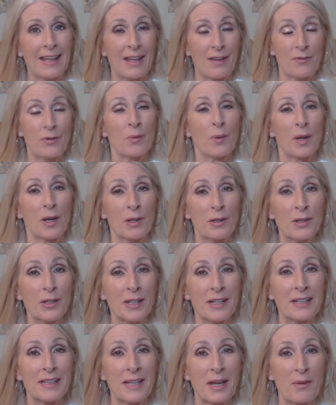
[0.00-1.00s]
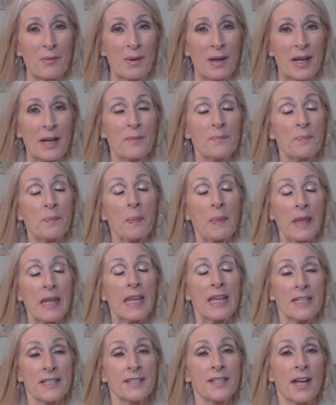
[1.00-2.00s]
if you want to look at it that way,
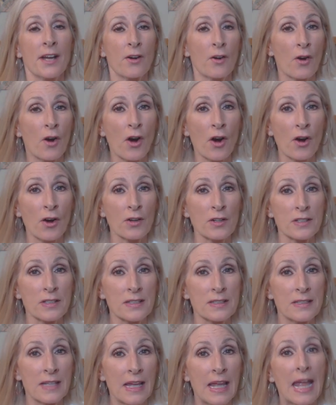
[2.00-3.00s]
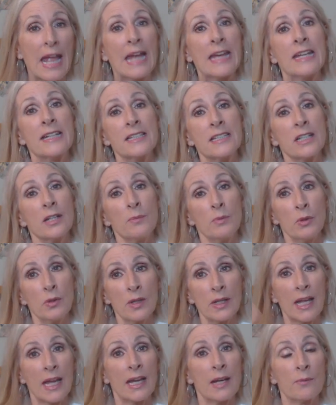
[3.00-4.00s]
inside our hearts and it's
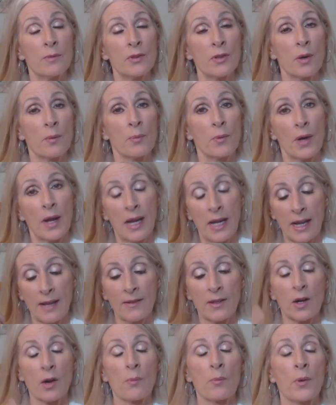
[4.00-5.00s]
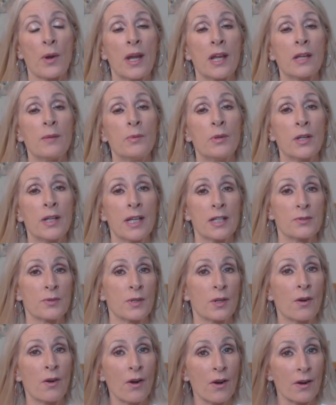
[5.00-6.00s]
communicating with our brain and then our brain communicates
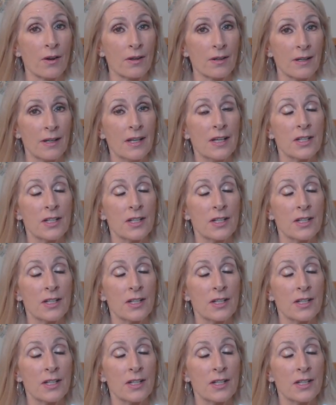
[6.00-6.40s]
with our heart